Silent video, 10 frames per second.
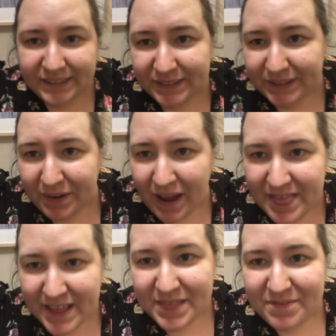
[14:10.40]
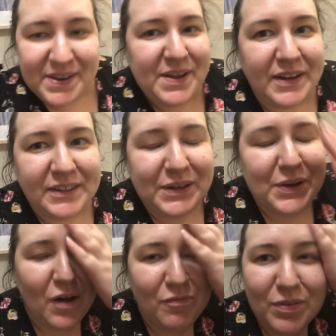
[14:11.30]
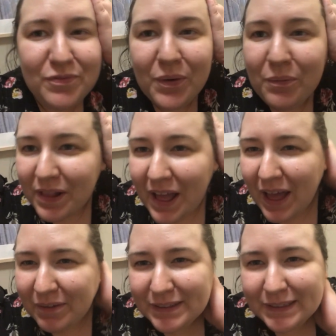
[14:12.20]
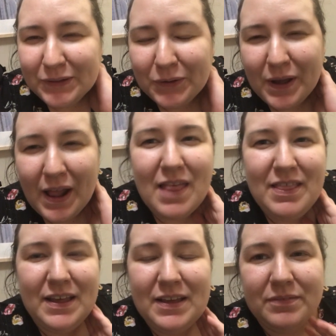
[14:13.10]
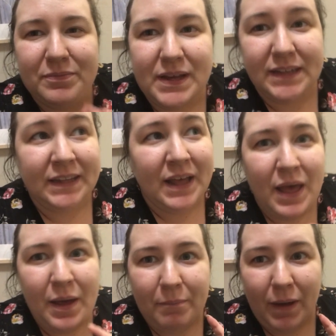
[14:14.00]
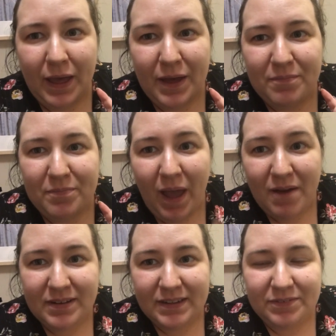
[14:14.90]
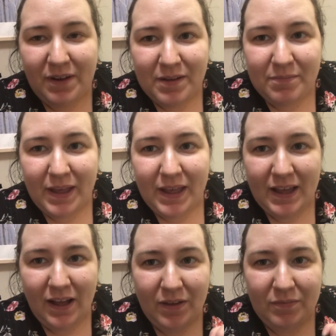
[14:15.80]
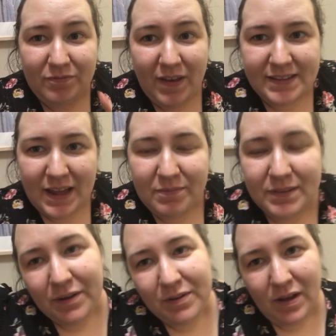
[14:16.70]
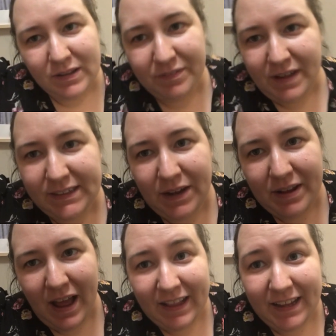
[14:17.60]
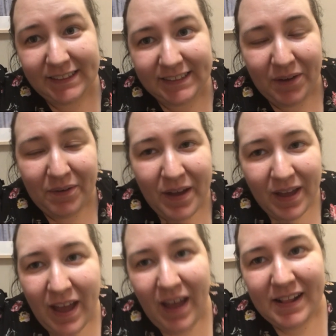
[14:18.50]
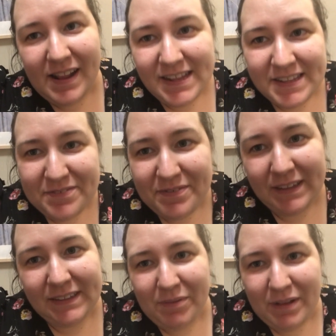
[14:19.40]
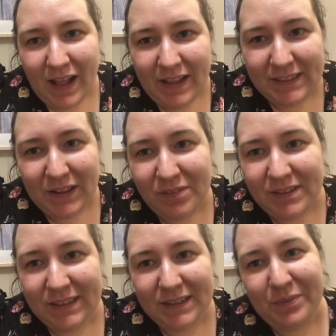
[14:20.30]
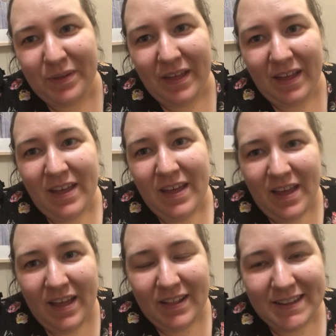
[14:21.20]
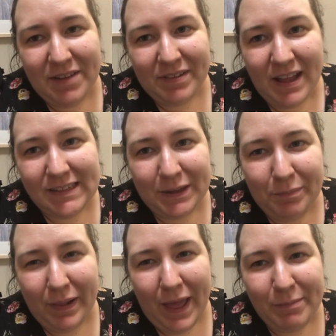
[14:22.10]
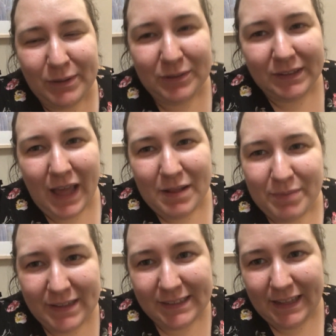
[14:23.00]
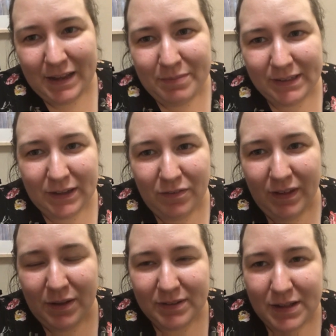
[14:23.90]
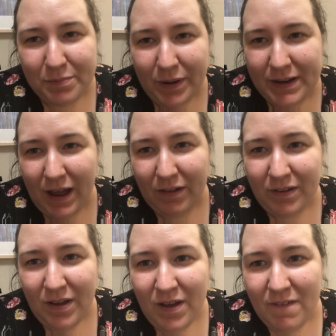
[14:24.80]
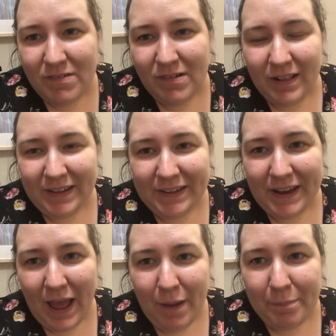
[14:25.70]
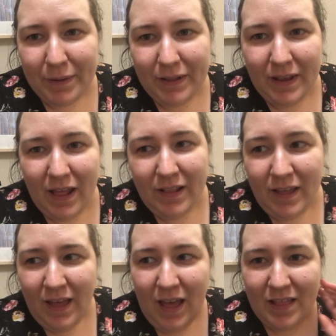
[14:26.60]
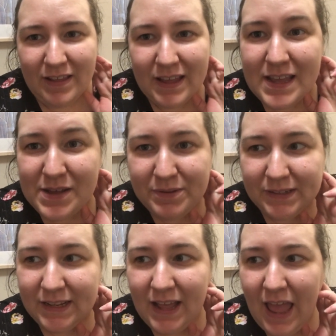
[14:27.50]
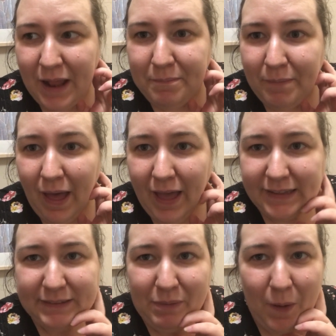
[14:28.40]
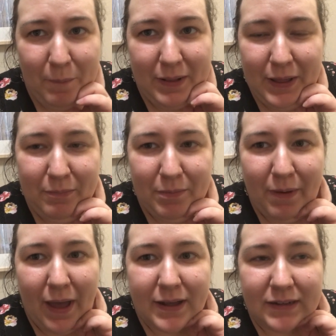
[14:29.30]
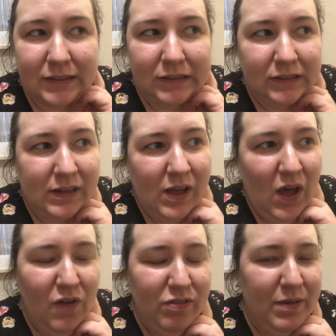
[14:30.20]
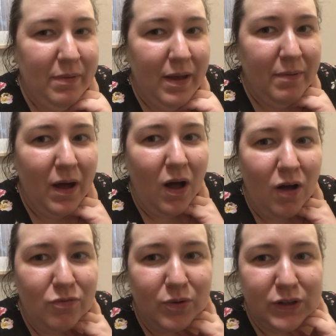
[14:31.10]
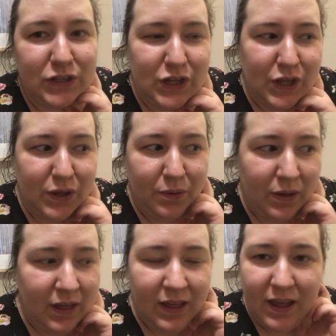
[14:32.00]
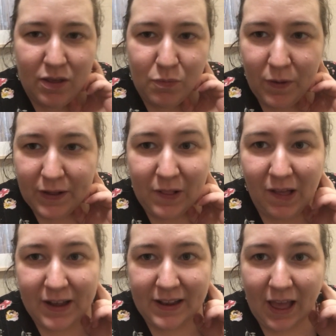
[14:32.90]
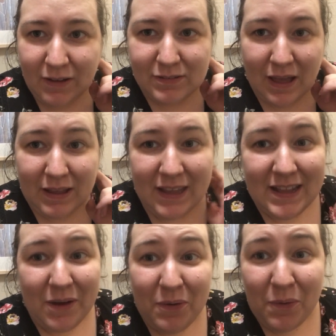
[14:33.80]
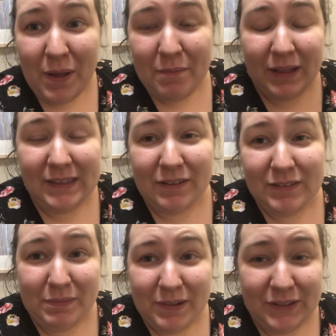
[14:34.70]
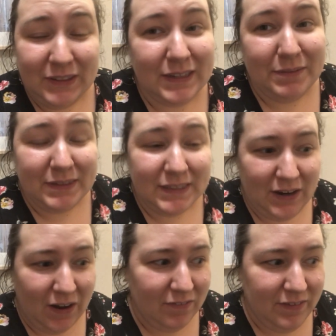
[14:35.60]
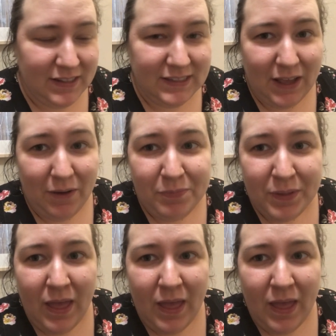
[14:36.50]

So sorry, I think the video actually cut off before when I was talking. I think it was because my um, parents rang me on FaceTime, so I got to FaceTime with Alice. So I had a nice little FaceTime with Alice. Lawrence is with her. He's having a nice little play, but she was getting a bit sleepy, so I think he was going to put her down for a little nap. And then I think he was going to head back, so I'm hoping he'll be back hopefully by about half one, two. It's one o'clock now, so I can now go and get myself some lunch because I'm starving. So I